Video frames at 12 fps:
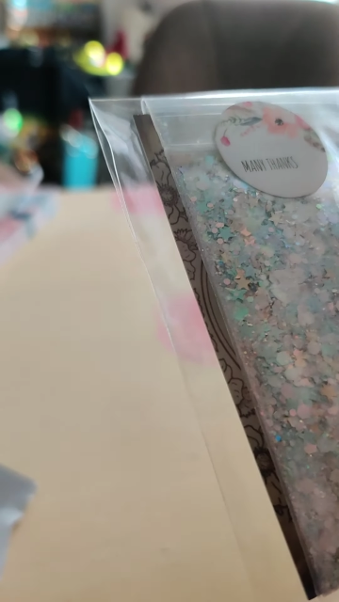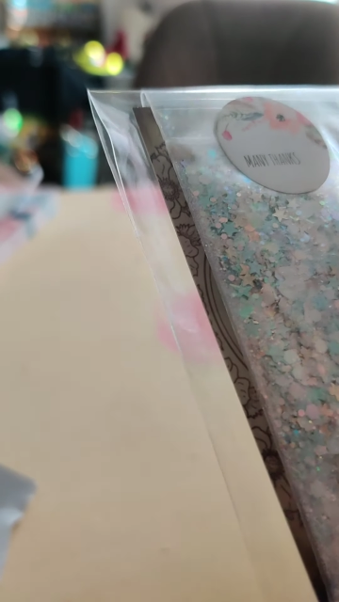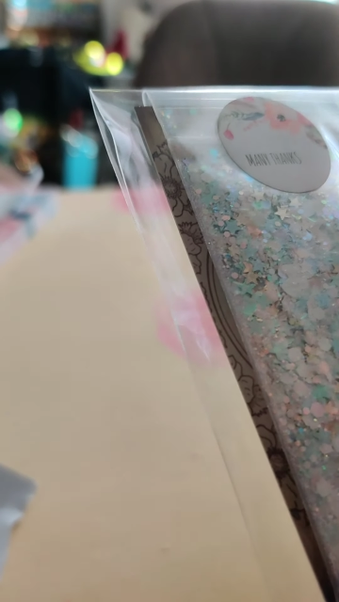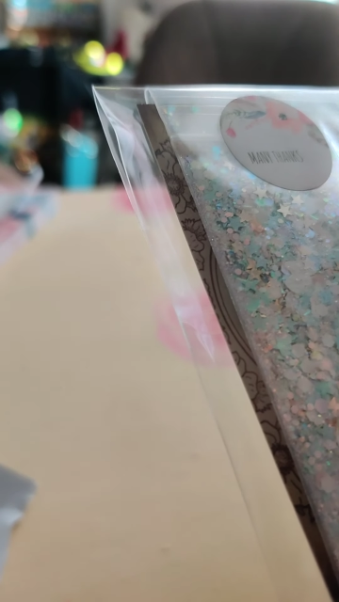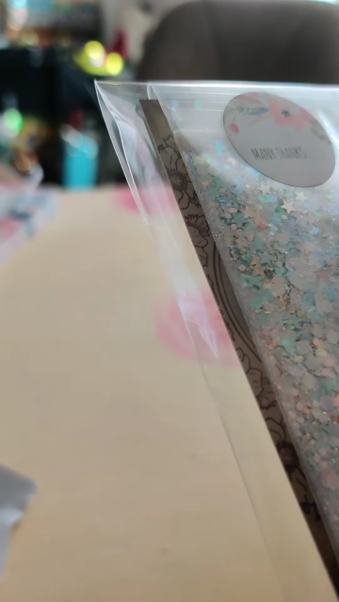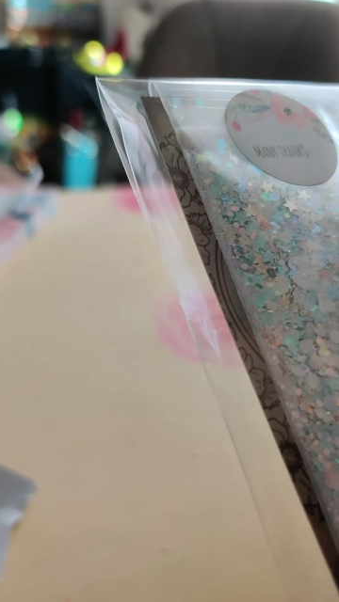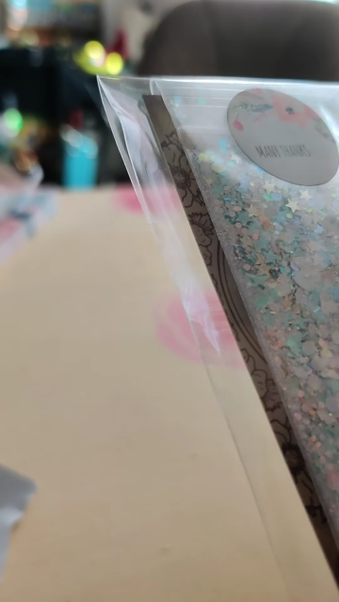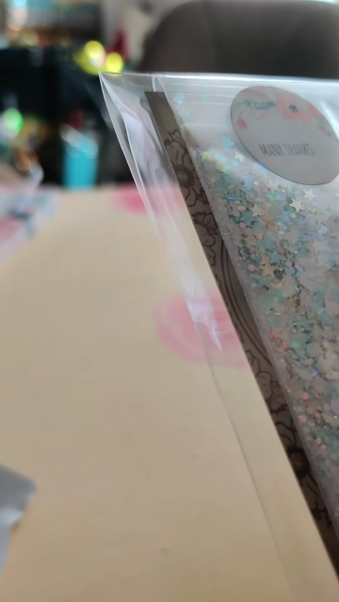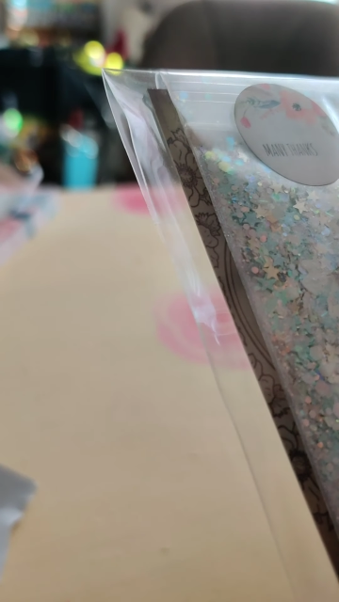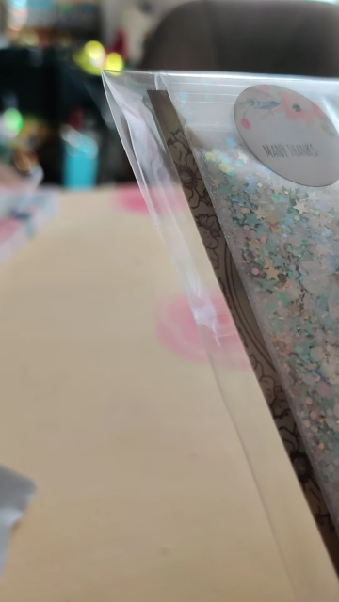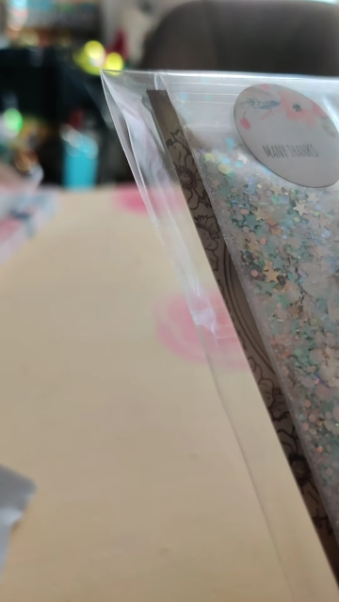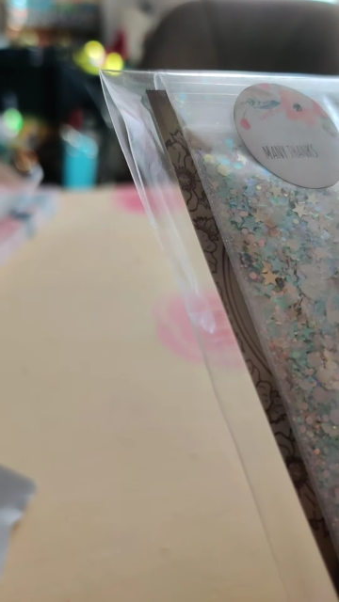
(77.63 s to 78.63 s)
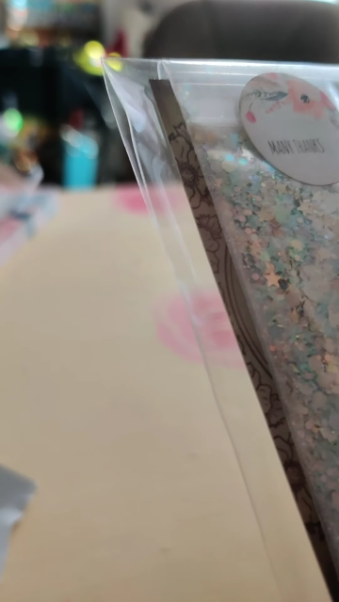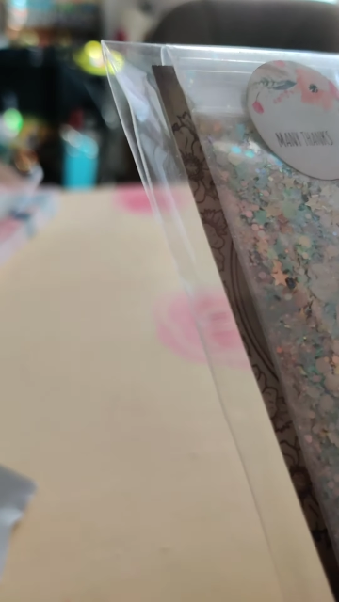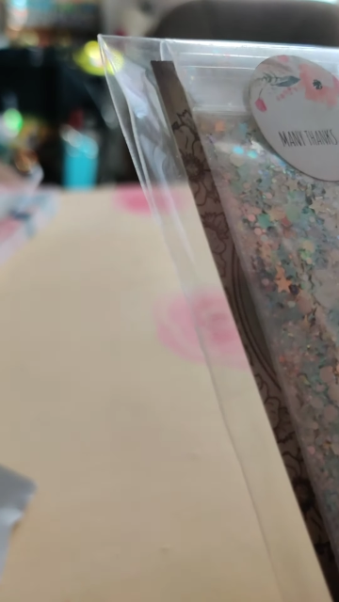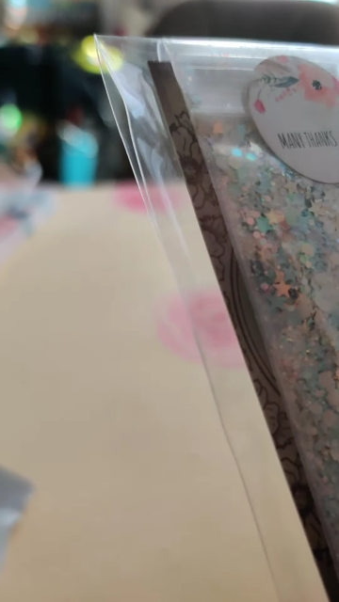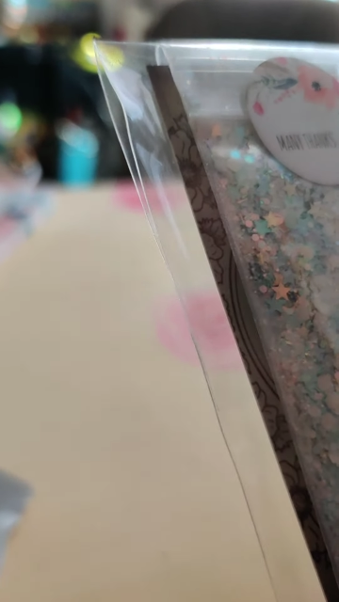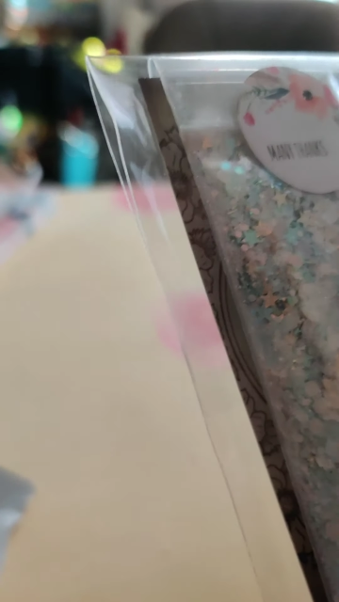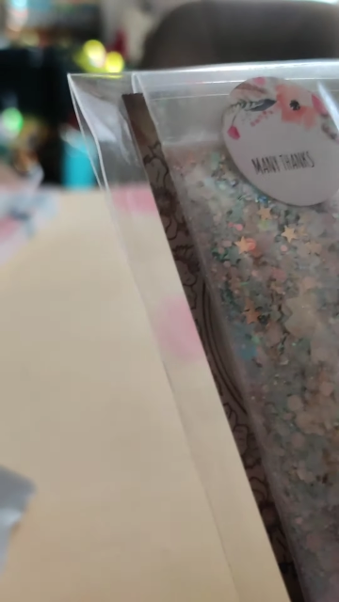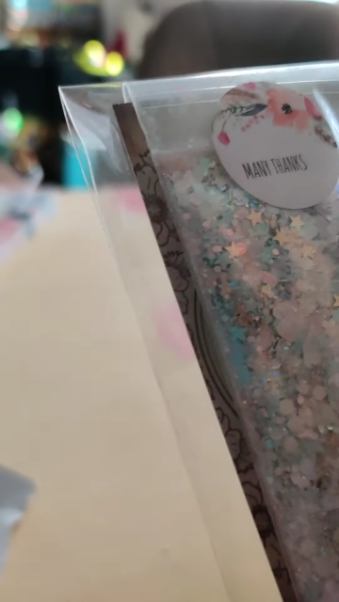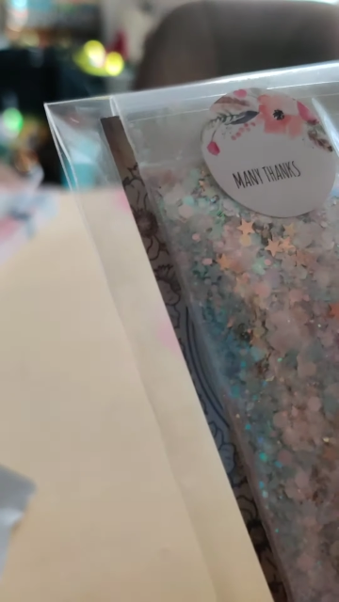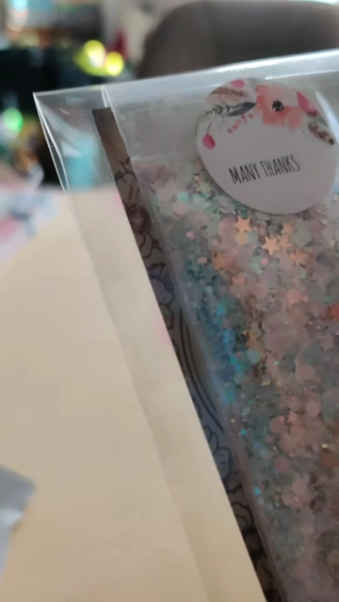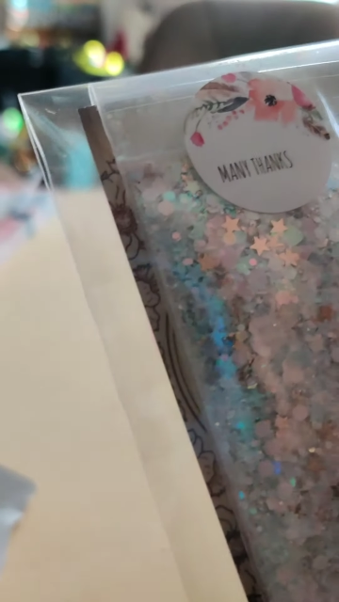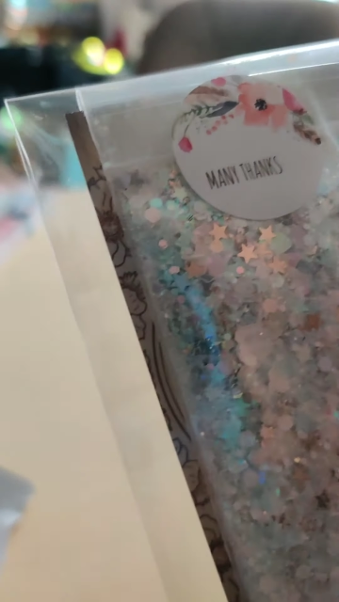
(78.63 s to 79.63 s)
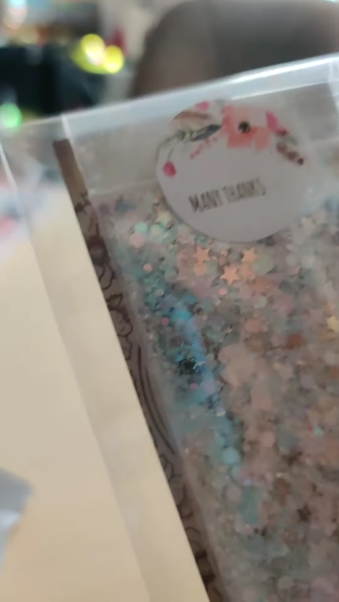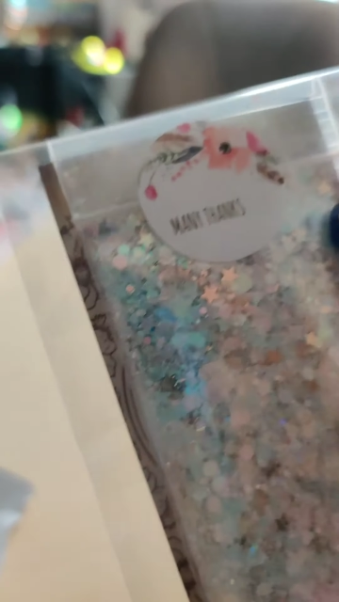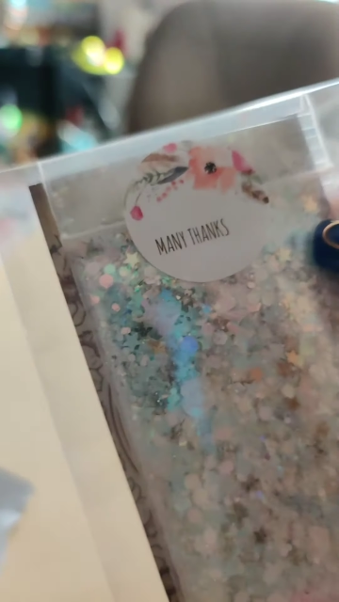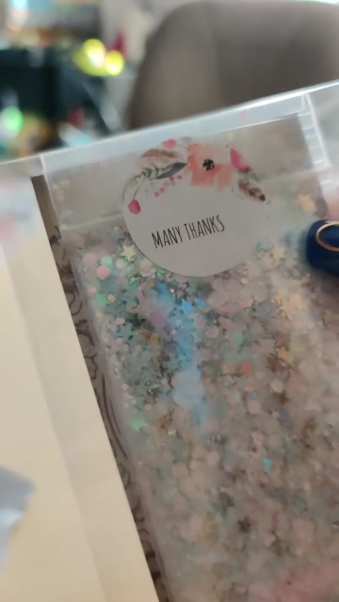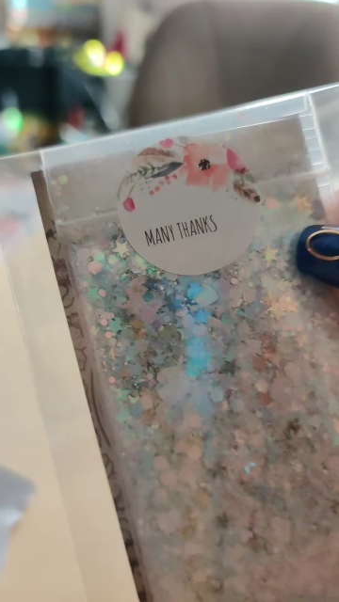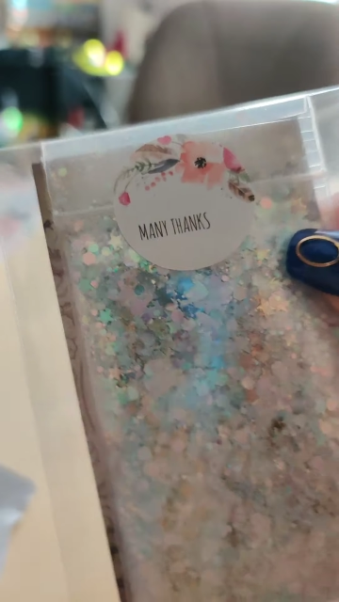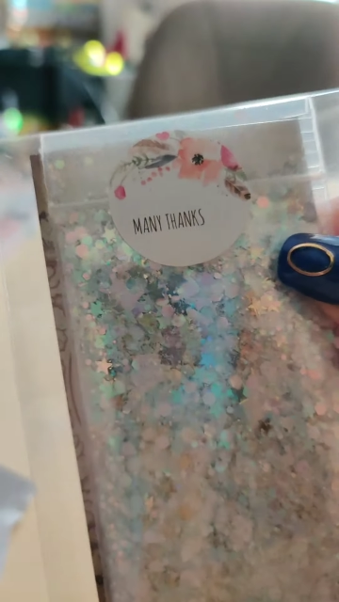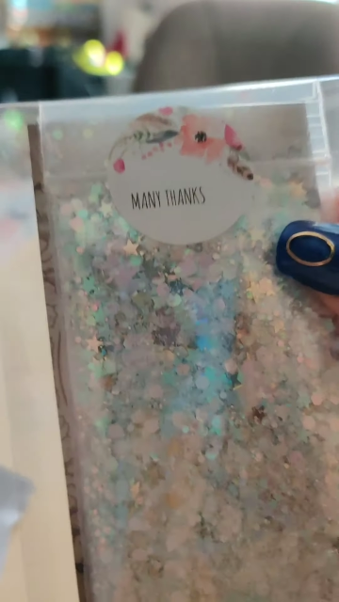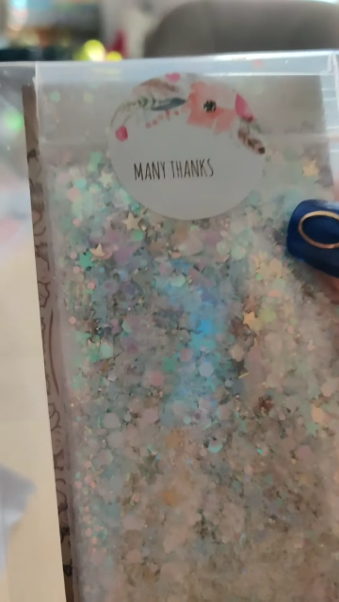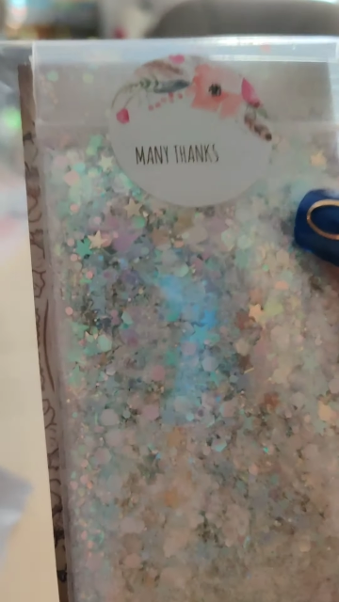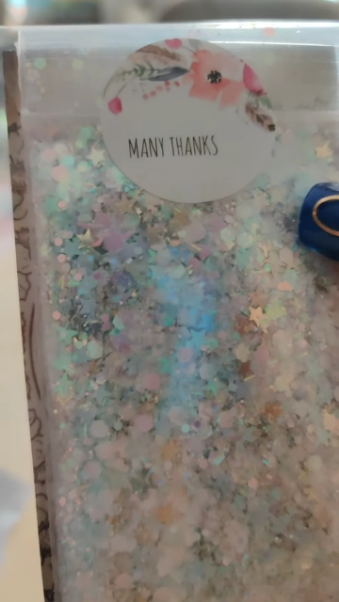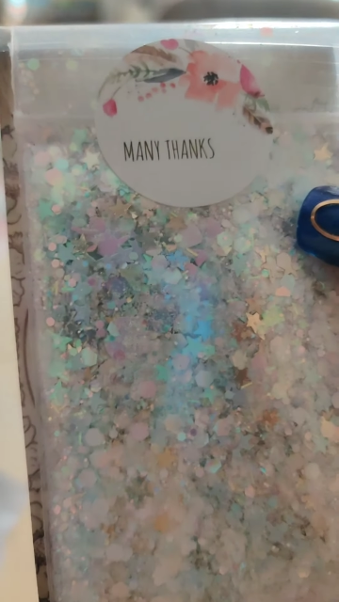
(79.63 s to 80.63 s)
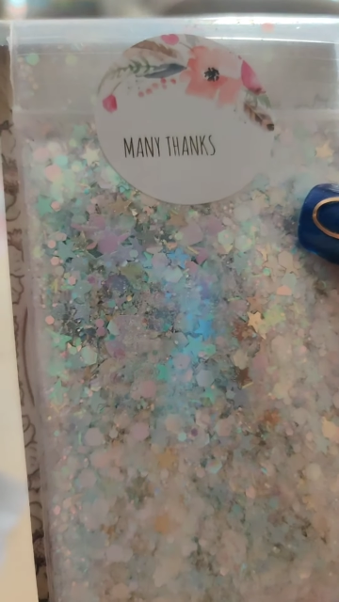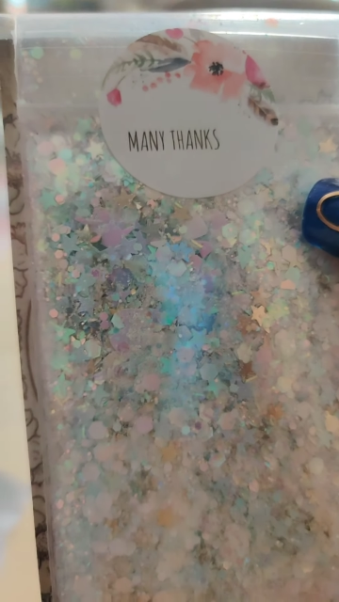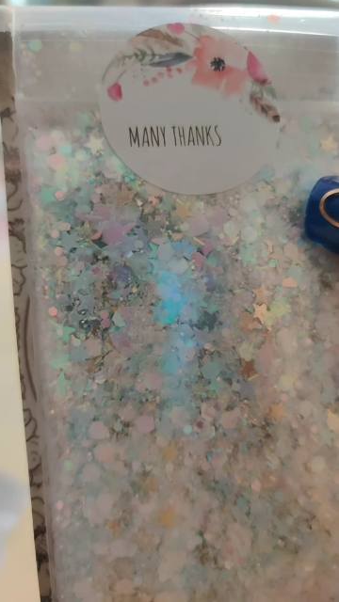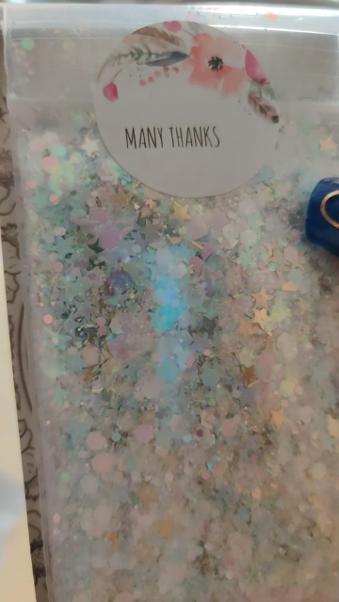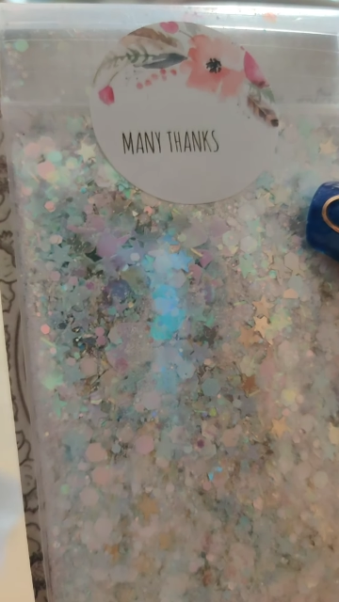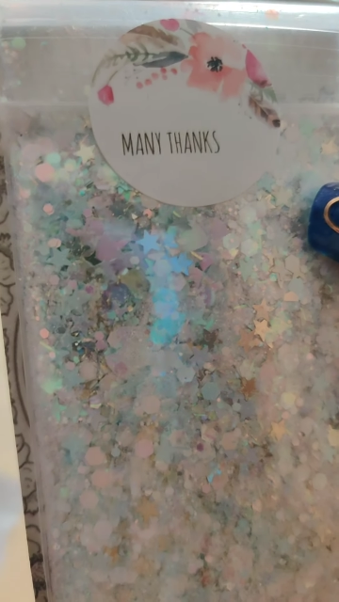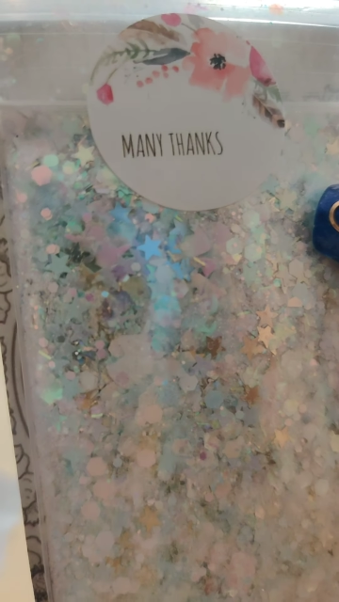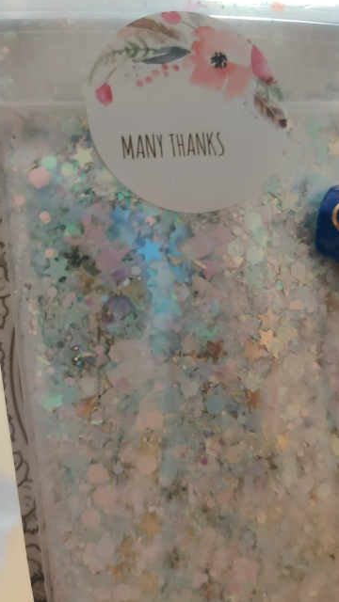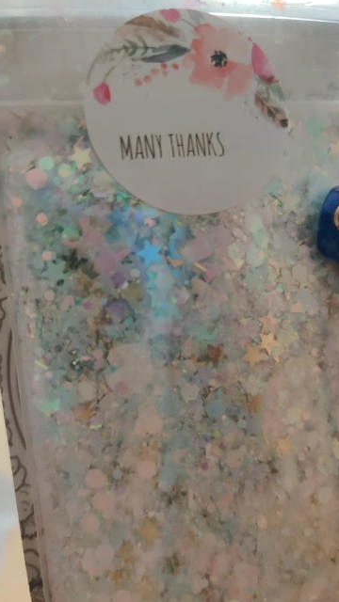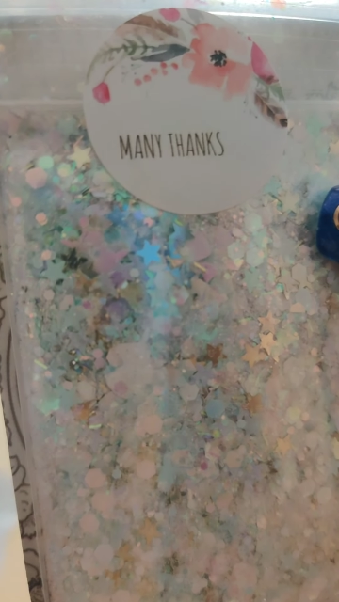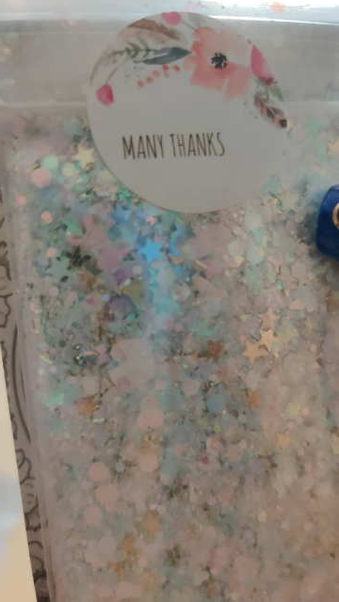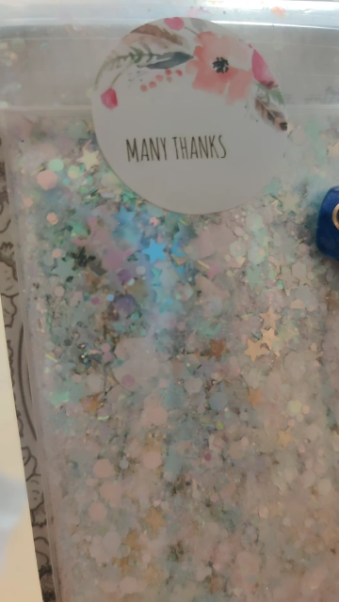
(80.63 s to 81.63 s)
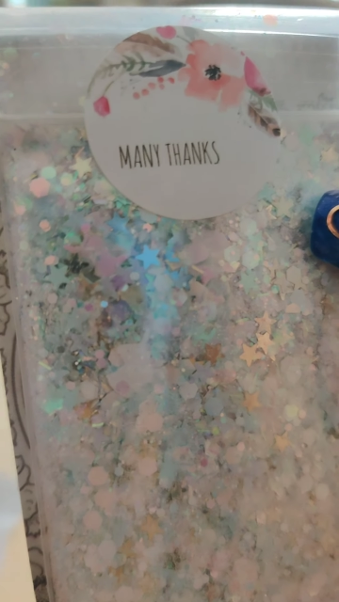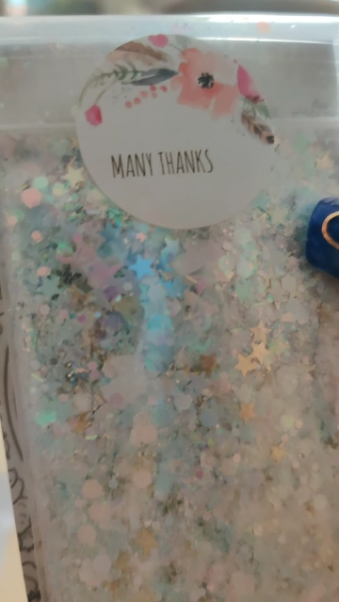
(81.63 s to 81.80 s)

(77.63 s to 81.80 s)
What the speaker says: No face is visible, so there are no lips to read.